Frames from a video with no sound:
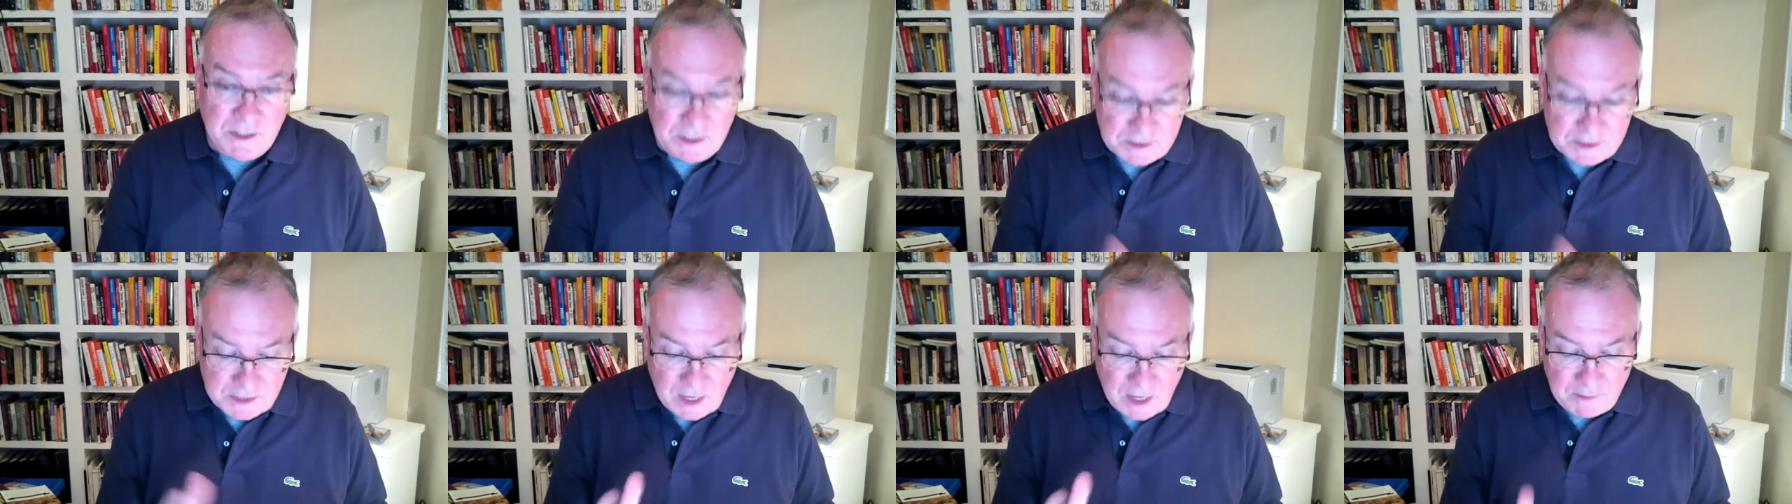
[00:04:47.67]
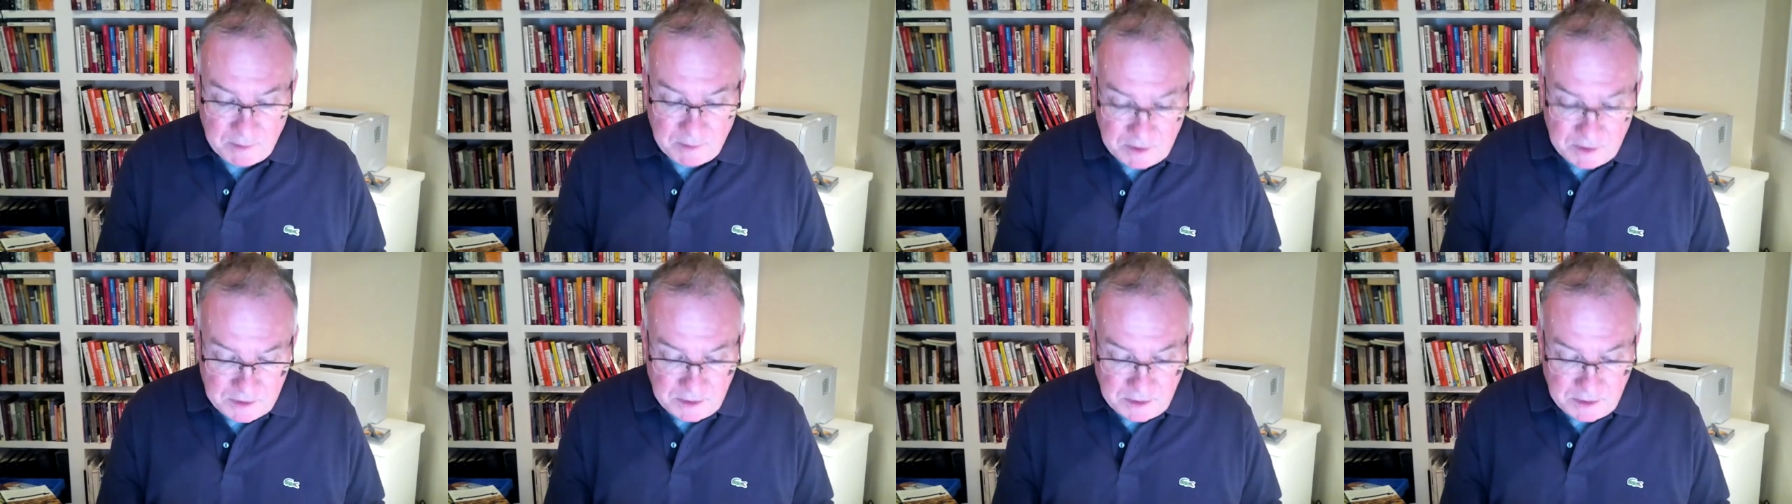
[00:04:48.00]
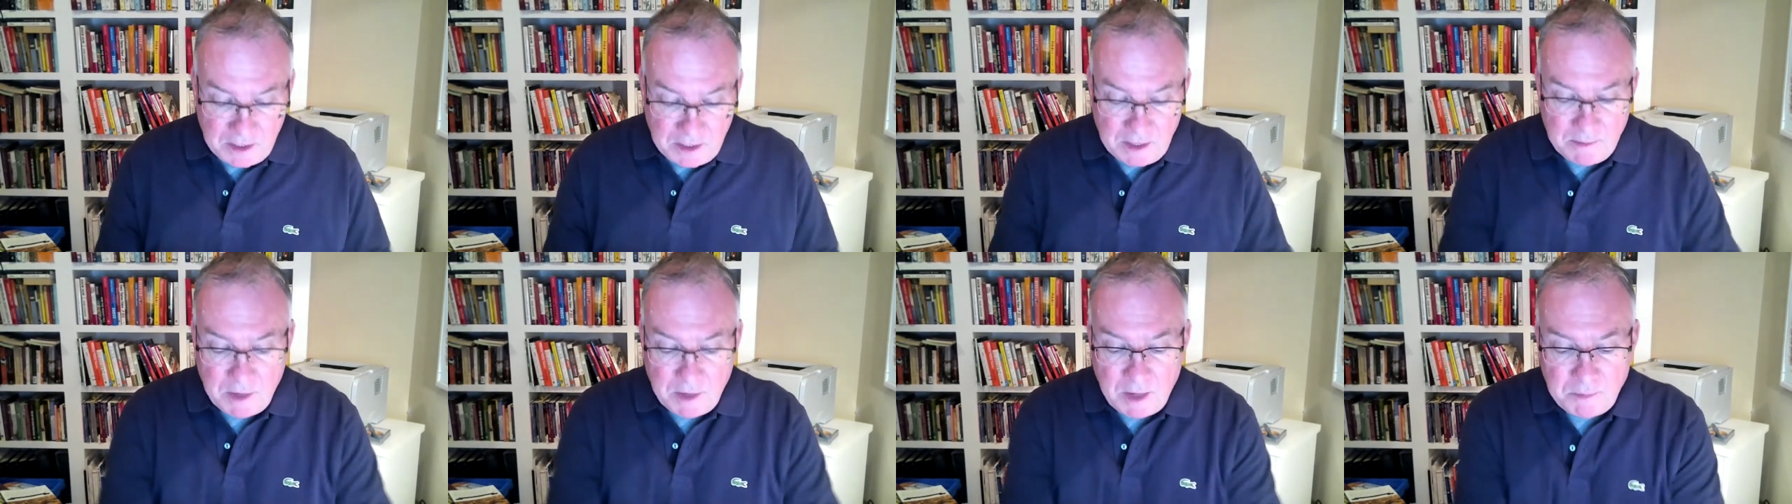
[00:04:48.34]
got me thinking
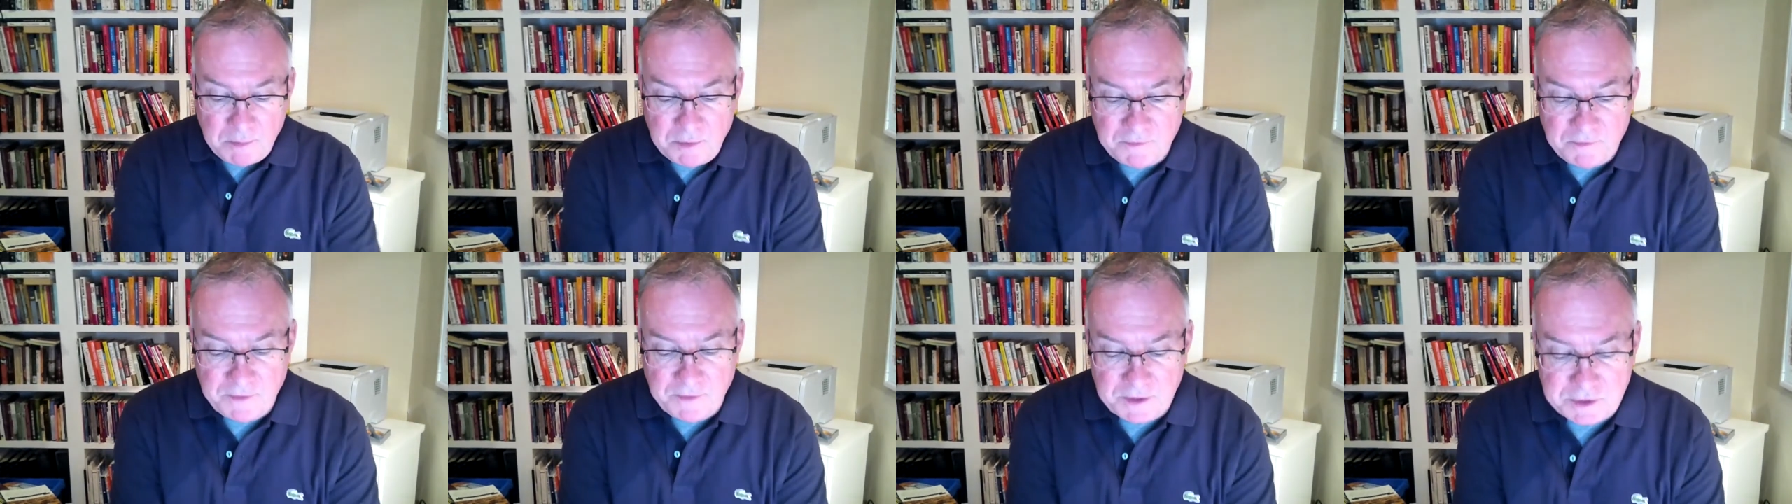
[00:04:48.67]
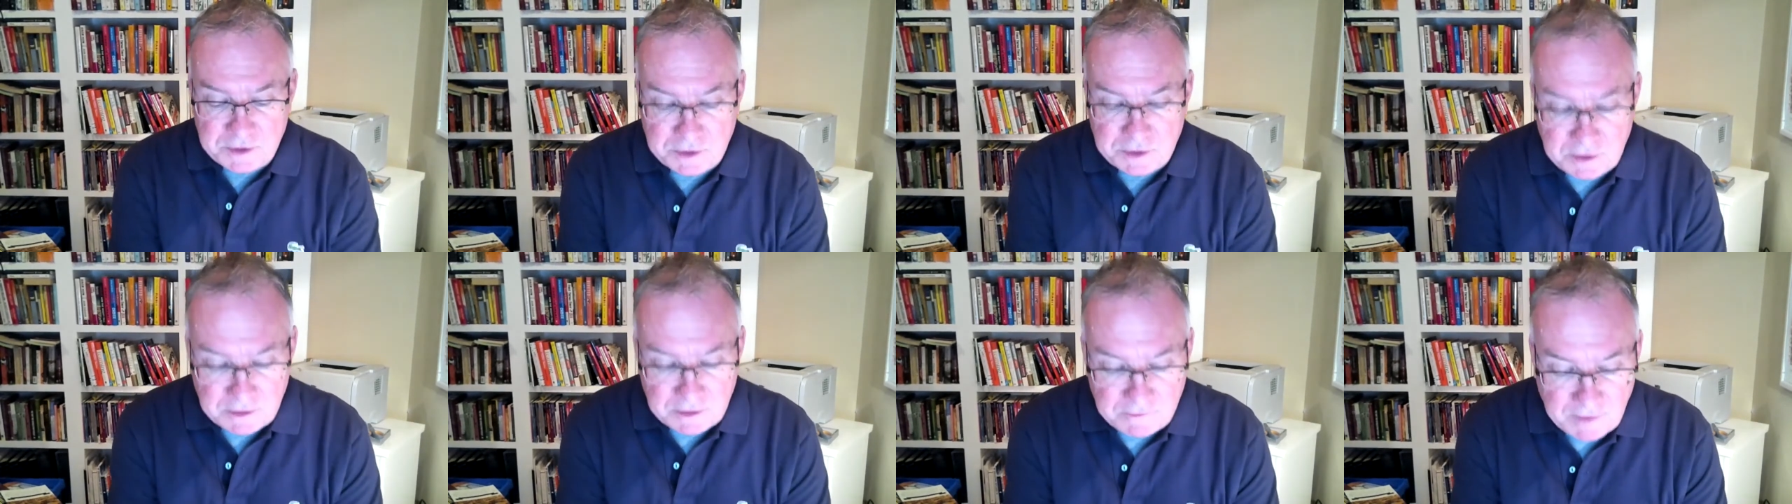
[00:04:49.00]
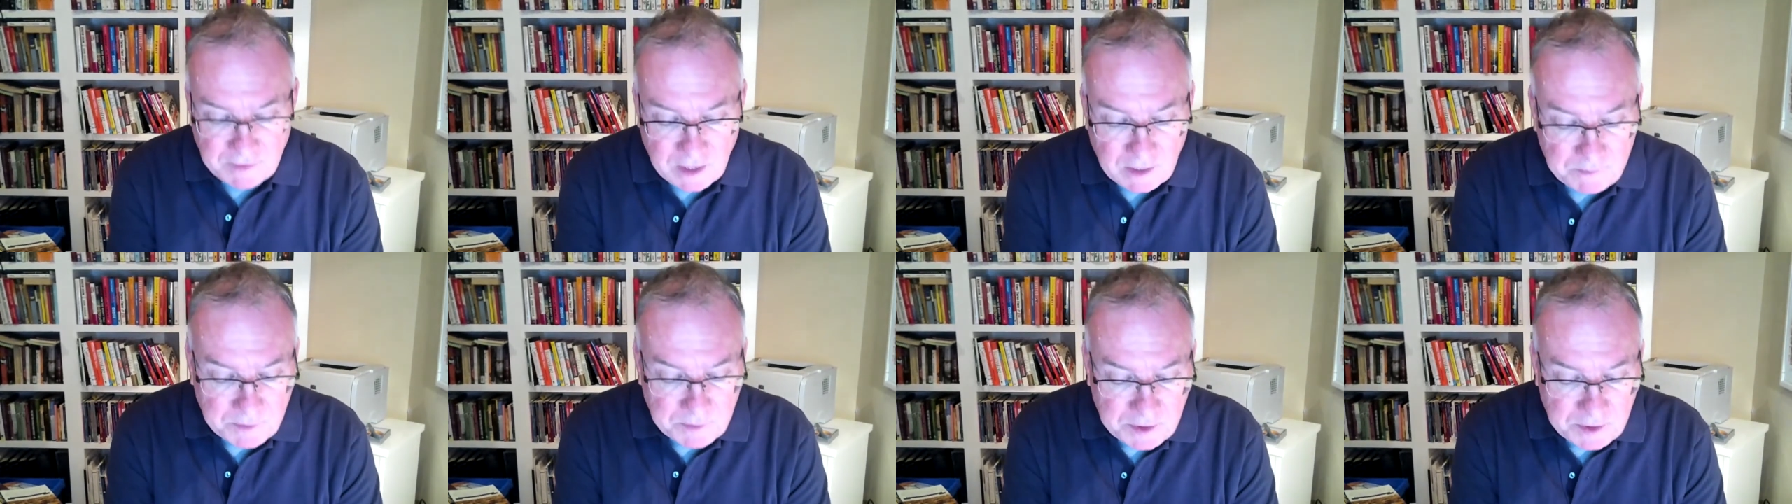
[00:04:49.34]
about professional
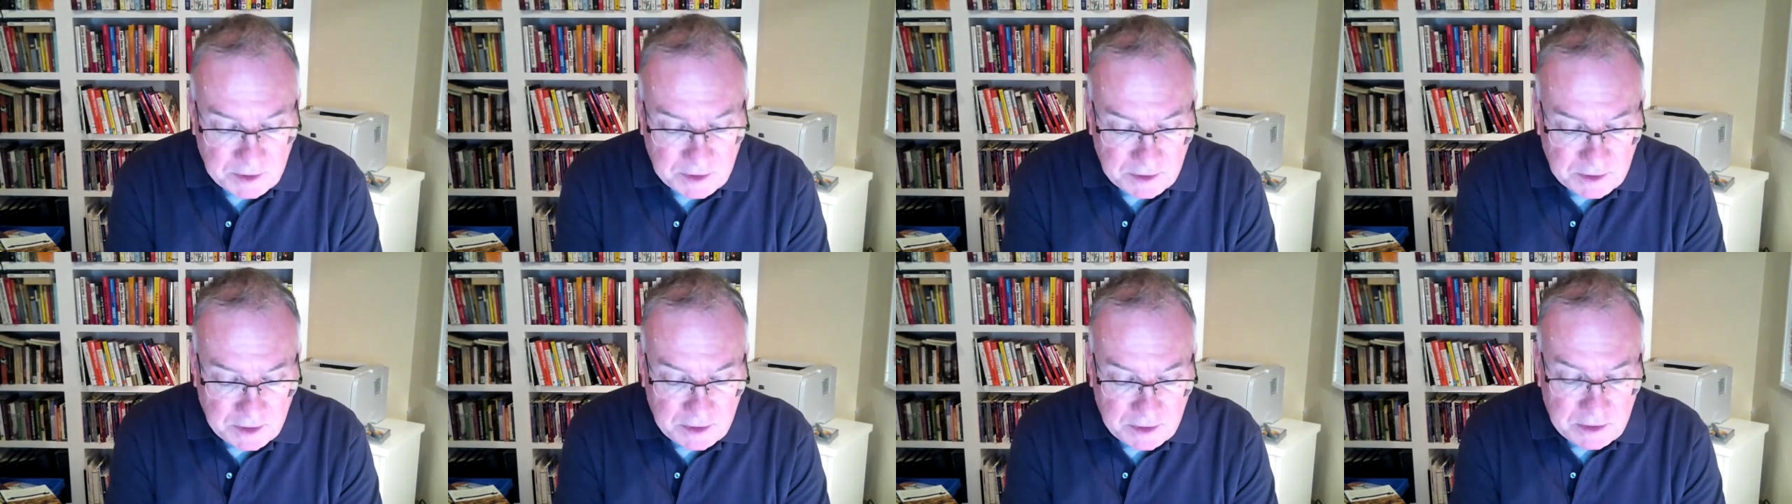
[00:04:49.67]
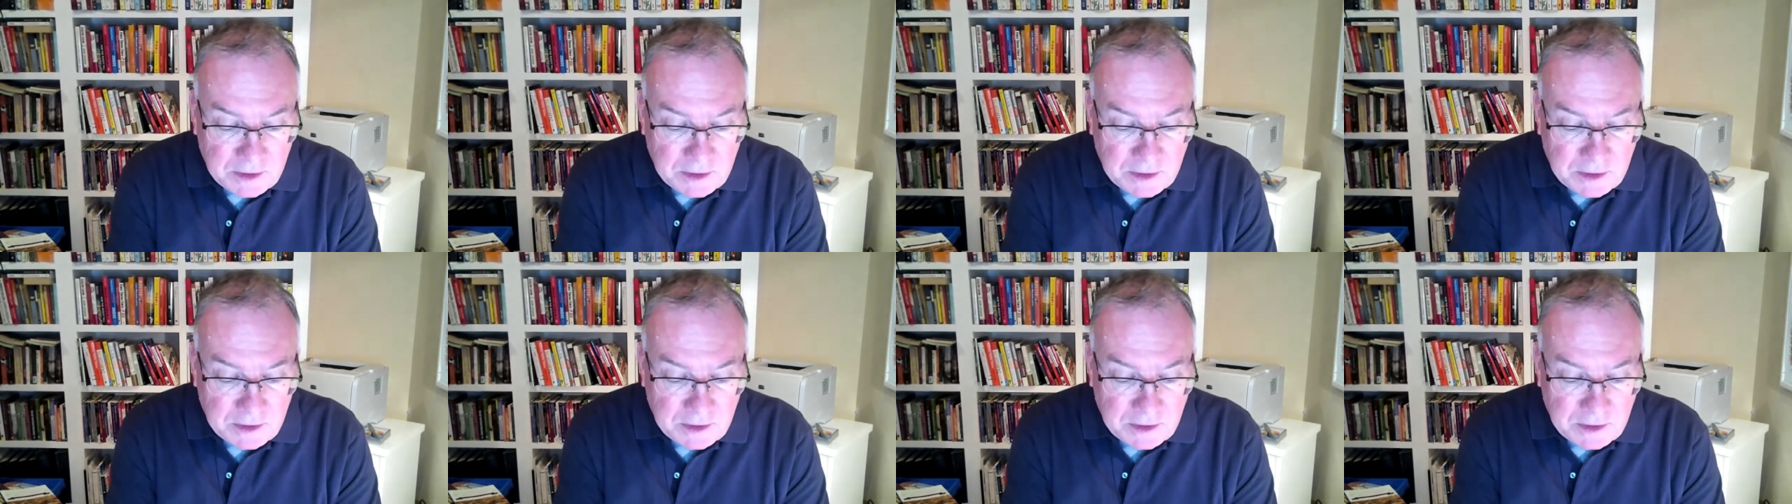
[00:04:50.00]
development. And then